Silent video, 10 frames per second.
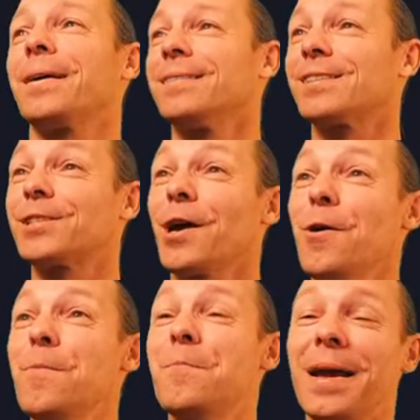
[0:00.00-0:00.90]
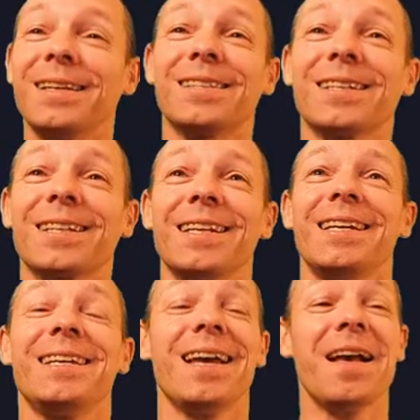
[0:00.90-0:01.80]
So
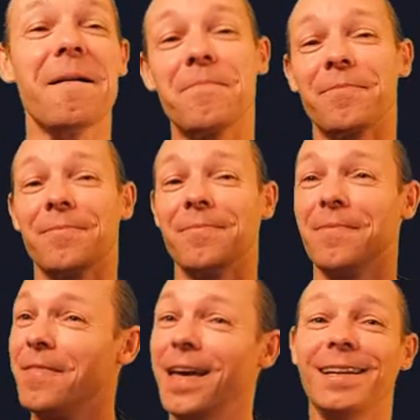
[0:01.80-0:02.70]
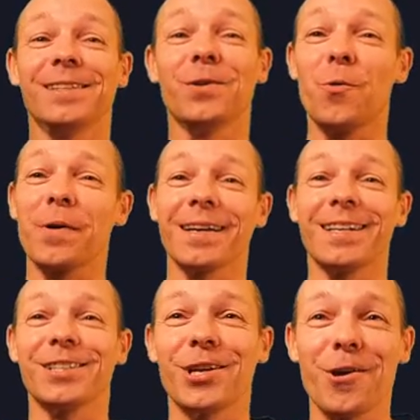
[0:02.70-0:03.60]
basically, that is all we're
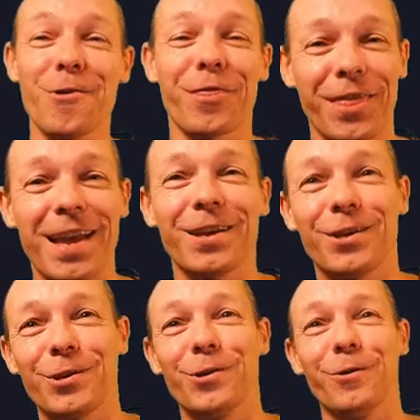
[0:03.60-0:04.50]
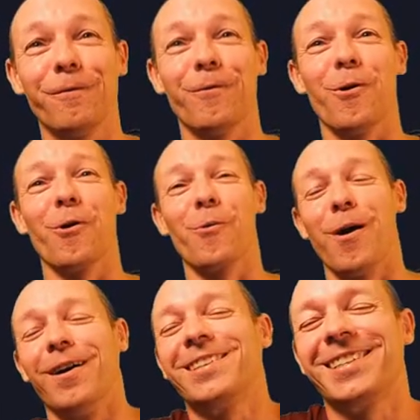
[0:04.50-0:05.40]
gonna show. Thank you for
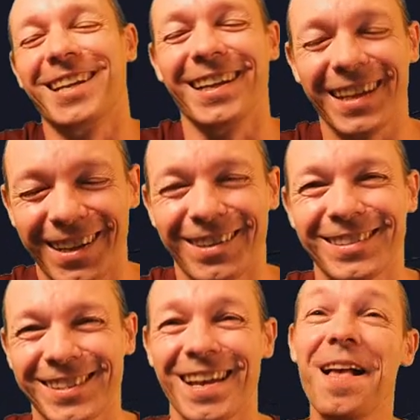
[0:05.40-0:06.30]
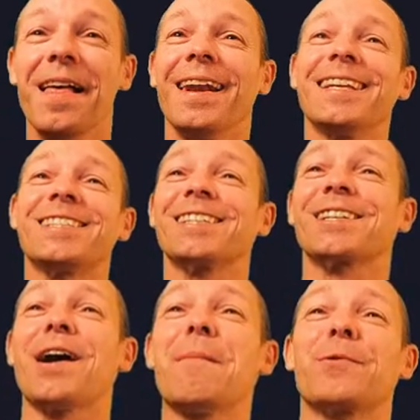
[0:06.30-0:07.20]
watching. let's just
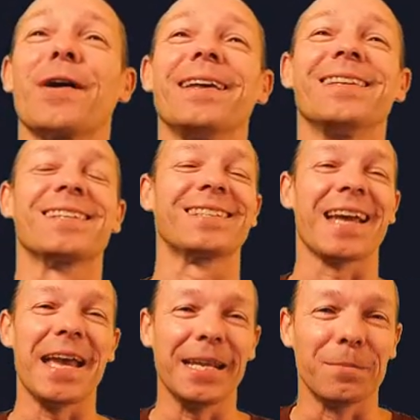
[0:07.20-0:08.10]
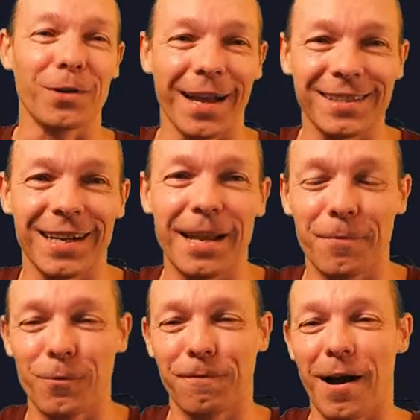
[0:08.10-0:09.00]
go upgrade this stadium like to
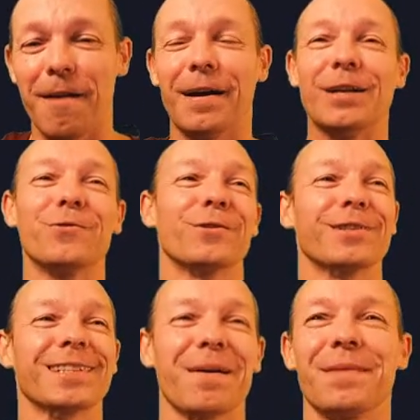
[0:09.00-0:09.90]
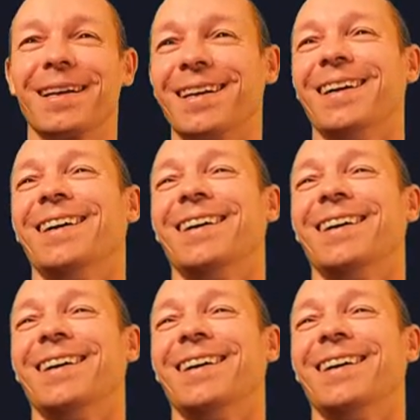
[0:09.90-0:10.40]
level 500 or something.